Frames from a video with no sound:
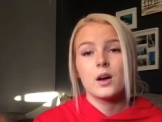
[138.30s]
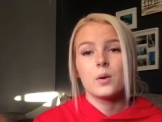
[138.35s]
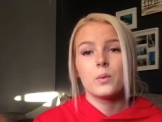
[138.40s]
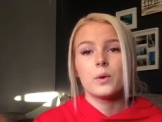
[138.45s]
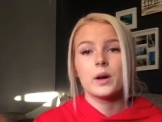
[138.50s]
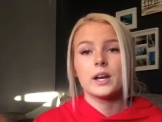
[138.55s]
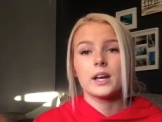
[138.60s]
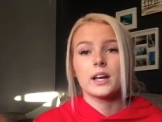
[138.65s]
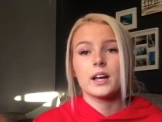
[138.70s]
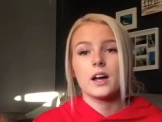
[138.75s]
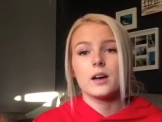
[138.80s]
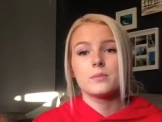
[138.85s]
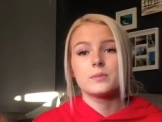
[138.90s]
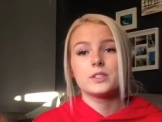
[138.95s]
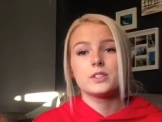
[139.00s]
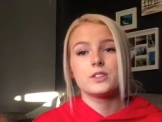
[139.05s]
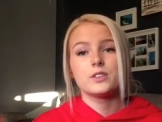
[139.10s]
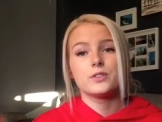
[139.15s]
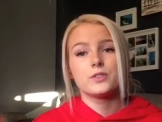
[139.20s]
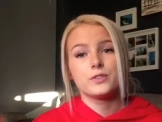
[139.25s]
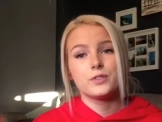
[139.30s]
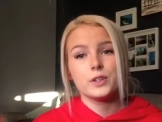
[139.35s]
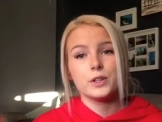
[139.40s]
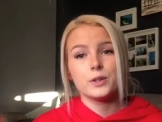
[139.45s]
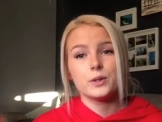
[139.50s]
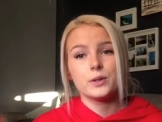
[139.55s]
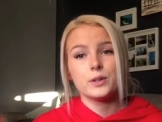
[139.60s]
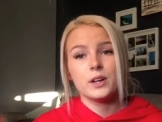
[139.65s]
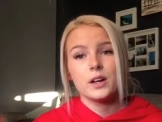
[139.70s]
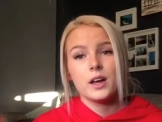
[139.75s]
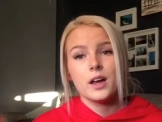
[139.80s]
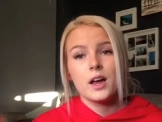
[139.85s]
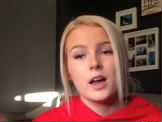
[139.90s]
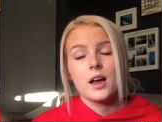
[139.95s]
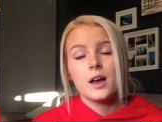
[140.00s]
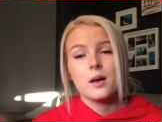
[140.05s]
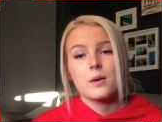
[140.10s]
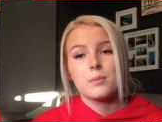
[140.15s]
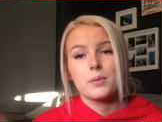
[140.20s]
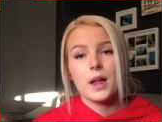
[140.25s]
When it comes to food,
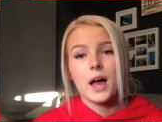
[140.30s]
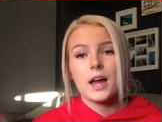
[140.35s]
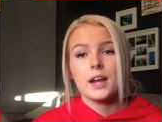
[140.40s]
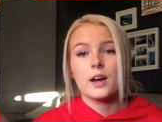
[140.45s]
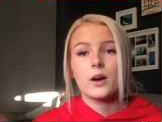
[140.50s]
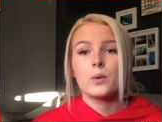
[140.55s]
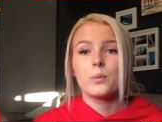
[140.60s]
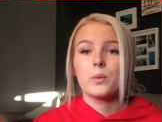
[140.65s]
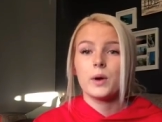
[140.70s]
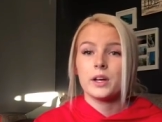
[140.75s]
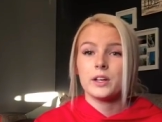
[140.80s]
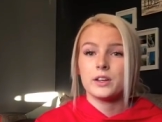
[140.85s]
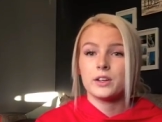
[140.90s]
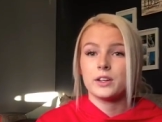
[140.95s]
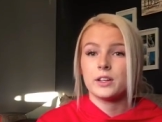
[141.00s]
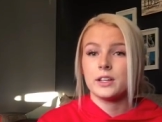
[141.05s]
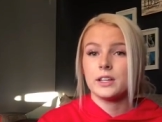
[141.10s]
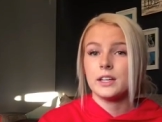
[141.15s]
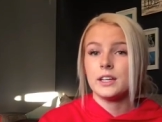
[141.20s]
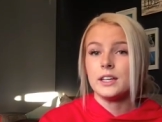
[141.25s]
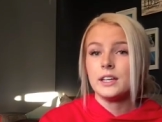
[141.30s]
plan out what you're going to